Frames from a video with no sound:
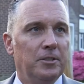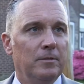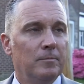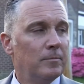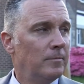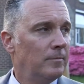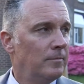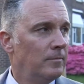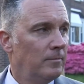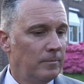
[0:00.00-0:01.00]
How does this
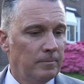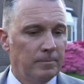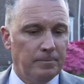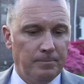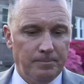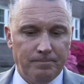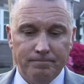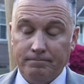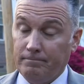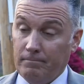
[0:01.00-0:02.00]
hit your heart looking around? You
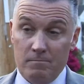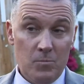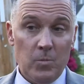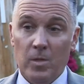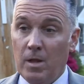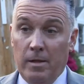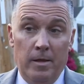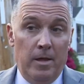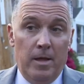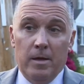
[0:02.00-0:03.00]
can see how much he
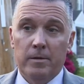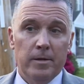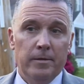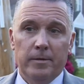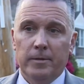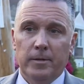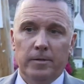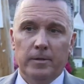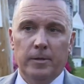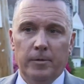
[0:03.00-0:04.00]
was loved and how this
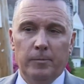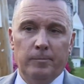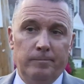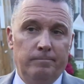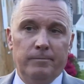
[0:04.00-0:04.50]
affects the community.